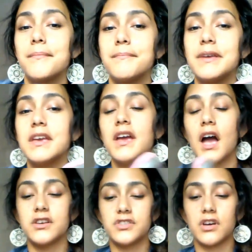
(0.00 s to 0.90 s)

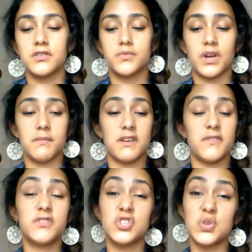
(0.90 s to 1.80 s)
I just thought it was the way my
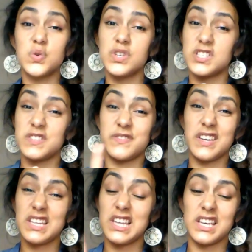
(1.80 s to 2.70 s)
shoe just
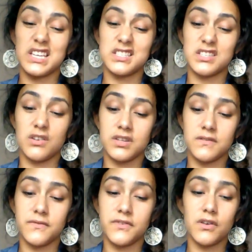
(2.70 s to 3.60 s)
fit. It, didn't
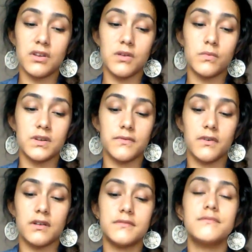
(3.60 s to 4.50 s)
feel any
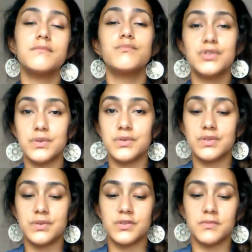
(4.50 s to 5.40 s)
different. Shoe's
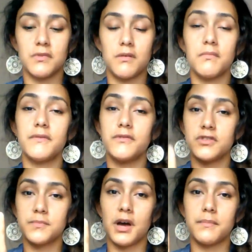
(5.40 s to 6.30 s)
too small. My
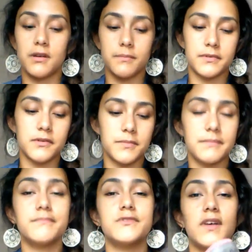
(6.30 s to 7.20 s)
foot's popping up a little bit.
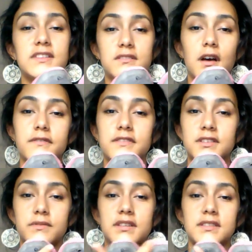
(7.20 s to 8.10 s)
So that's
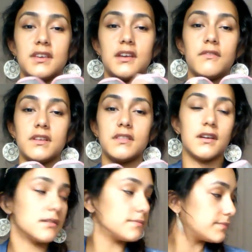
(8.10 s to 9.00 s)
obviously, that's saying right
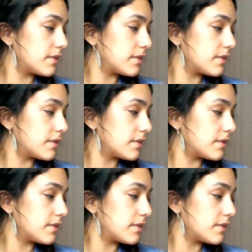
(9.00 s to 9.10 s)
there.